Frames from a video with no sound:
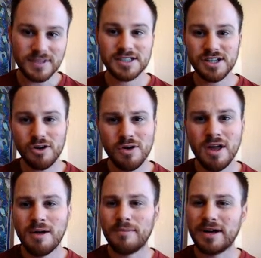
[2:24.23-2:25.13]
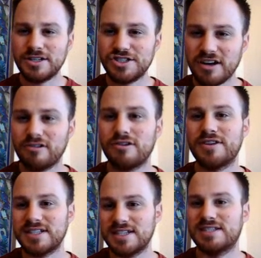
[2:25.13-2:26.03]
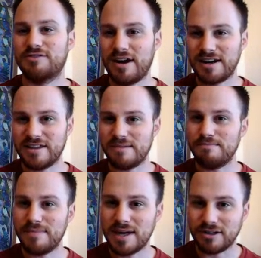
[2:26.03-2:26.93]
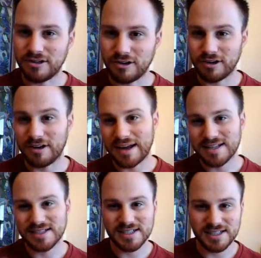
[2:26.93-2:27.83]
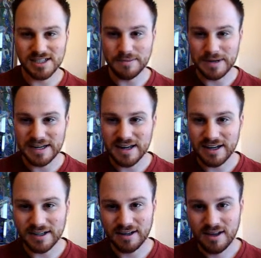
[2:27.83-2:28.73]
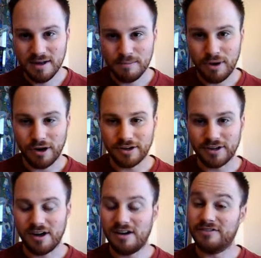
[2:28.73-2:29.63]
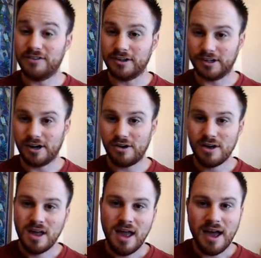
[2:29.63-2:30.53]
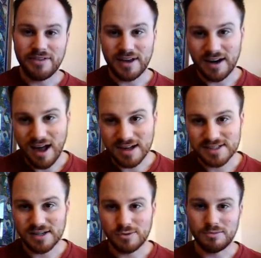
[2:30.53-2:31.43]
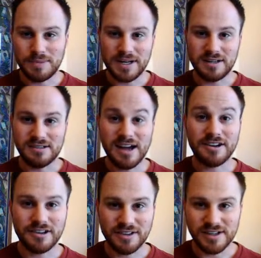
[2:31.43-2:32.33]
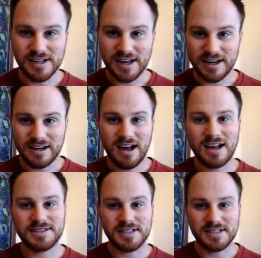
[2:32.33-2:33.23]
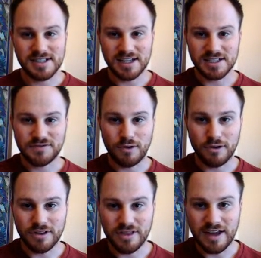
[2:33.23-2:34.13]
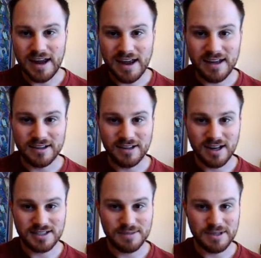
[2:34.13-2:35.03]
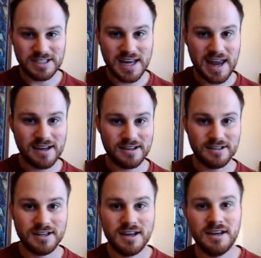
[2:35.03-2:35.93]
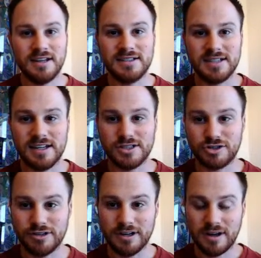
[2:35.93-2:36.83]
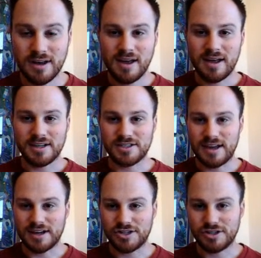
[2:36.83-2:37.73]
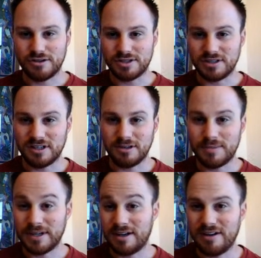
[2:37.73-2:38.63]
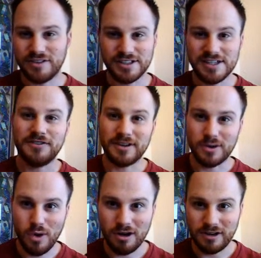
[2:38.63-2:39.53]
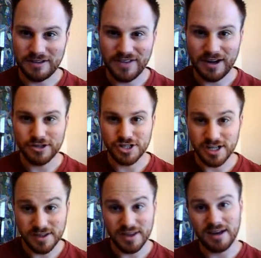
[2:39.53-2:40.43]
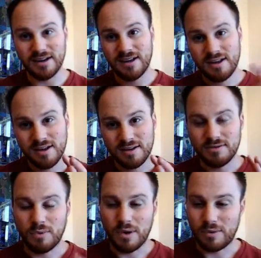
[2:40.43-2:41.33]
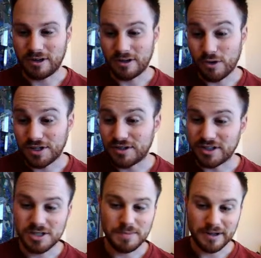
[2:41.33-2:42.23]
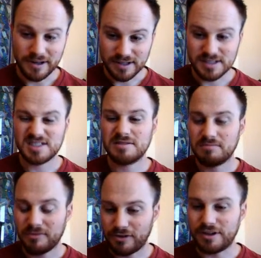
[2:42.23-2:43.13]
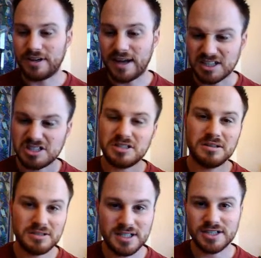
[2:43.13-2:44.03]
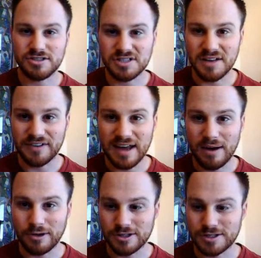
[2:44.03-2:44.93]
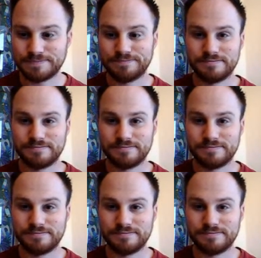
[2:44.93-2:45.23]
So, but in general, this is right in the middle, or I guess this is the beginning part of Virgo, and then Hasta will be later in the day, and Hasta stands for the hand. Hasta means hand in Sanskrit, and so that shows a little bit of a different quality of energy than what we're going to experience for the next 6 or 7 hours.